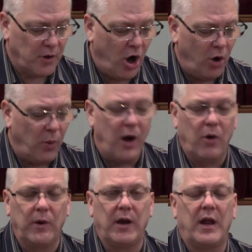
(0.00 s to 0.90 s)
all while
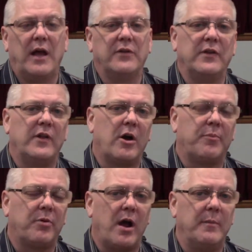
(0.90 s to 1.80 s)
realizing that our
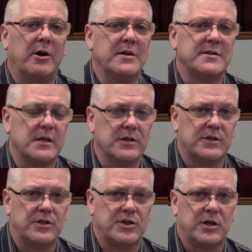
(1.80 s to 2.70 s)
primary
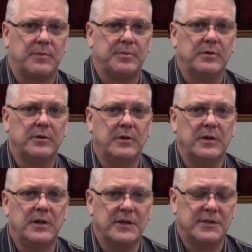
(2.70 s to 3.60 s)
citizenship
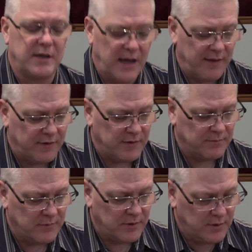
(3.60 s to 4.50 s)
is in heaven.
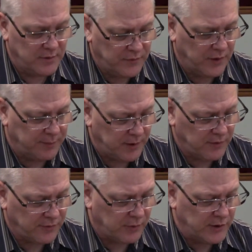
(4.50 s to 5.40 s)

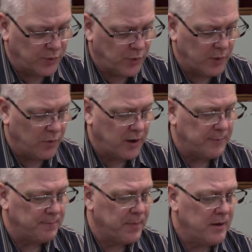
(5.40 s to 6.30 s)
Philippians
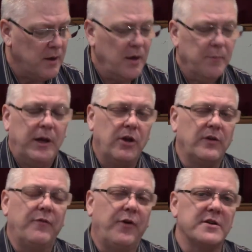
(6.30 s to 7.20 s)
3:21. Because
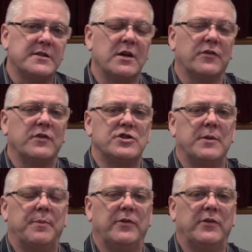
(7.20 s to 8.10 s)
if our
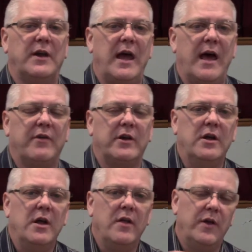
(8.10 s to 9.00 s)
citizenship is in heaven,
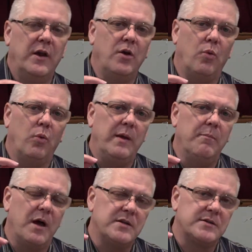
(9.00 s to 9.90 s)
then we
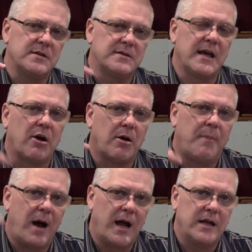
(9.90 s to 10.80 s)
must set our
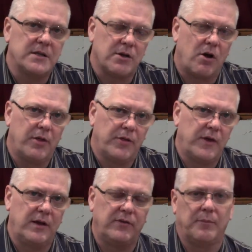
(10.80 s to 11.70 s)
minds on
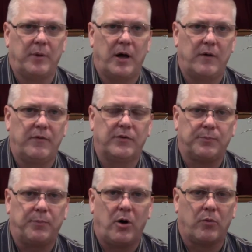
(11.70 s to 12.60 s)
things above, as
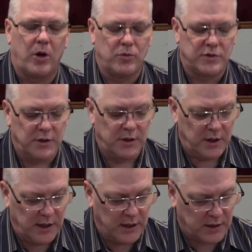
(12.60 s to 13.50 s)
Paul wrote
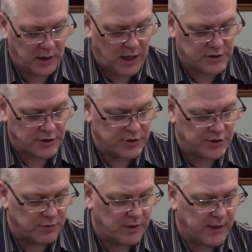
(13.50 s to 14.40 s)
in Colossians
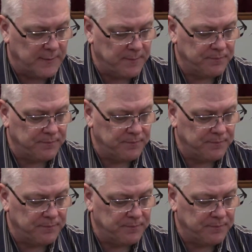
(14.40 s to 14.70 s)
3.